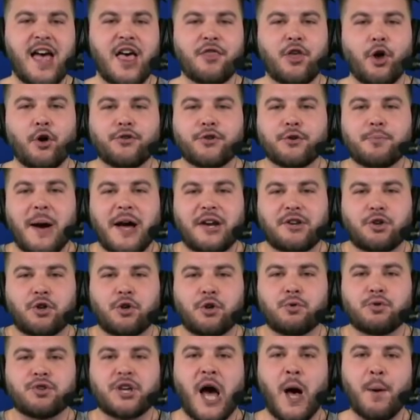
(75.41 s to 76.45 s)
Those are my
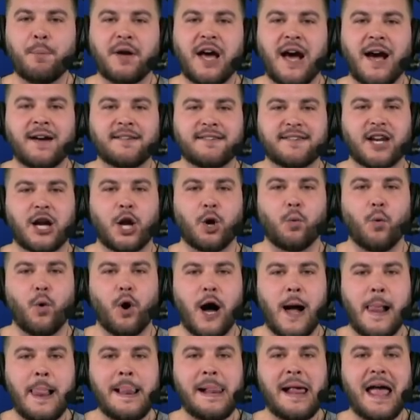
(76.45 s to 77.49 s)
two top guys that I
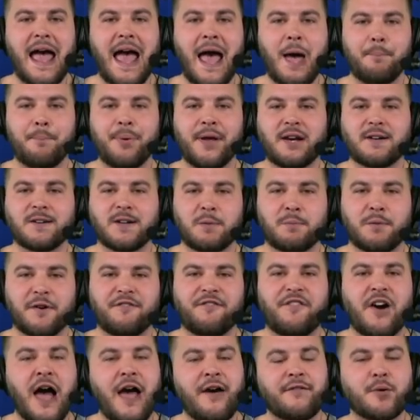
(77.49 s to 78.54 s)
want at pick number 5.